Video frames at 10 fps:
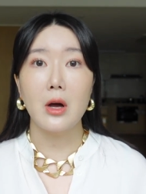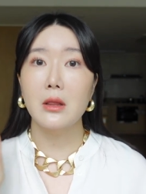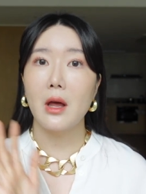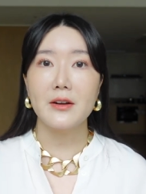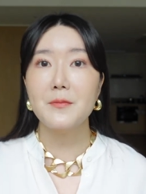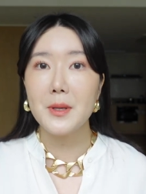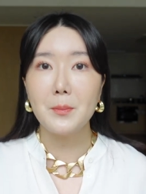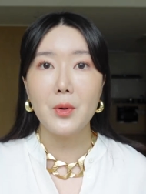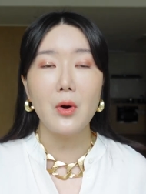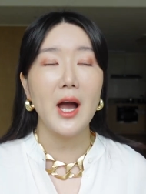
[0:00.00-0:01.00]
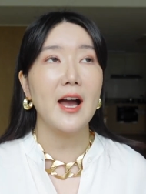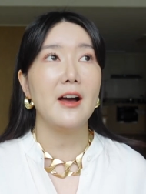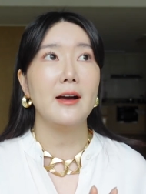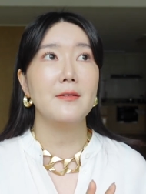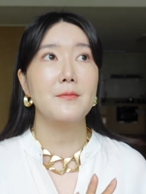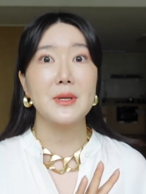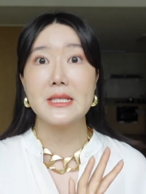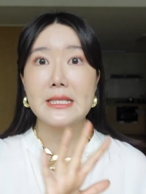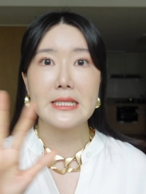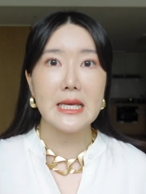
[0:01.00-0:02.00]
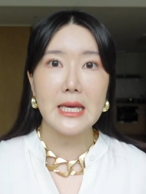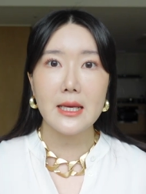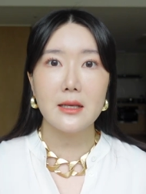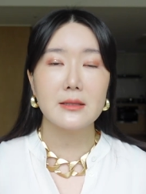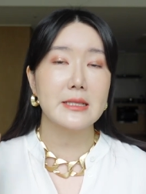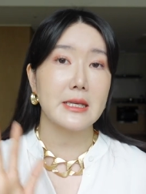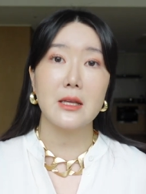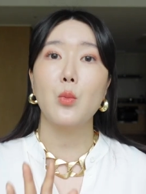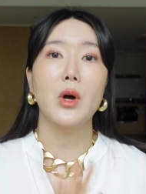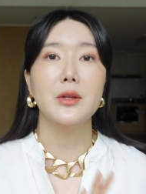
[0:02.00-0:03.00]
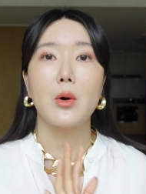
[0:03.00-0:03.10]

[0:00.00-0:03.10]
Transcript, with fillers: A lot of people have been seeing Skin ten